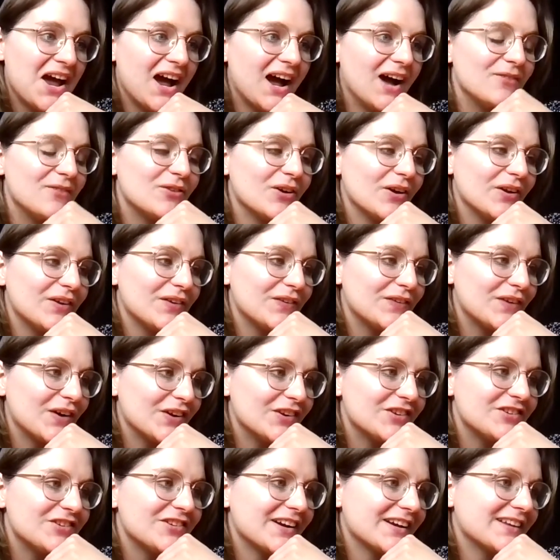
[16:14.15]
I've got this
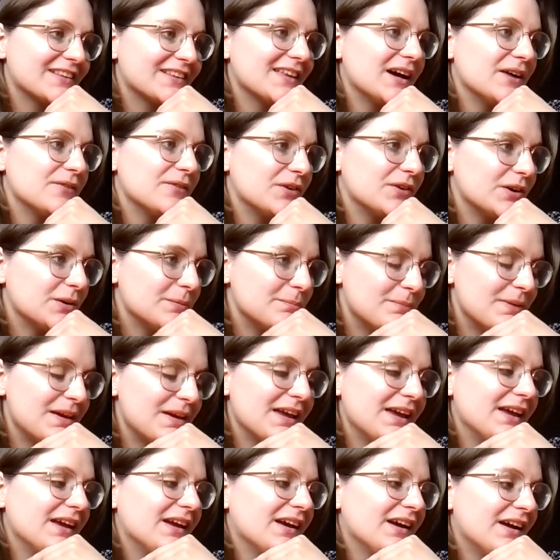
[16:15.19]
contract that I've got to
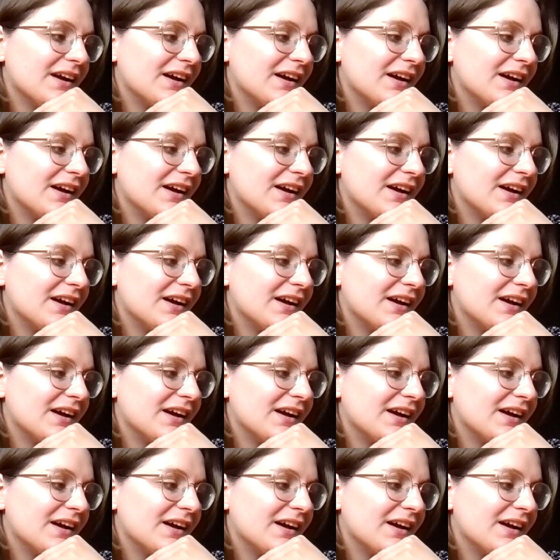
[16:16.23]
meet.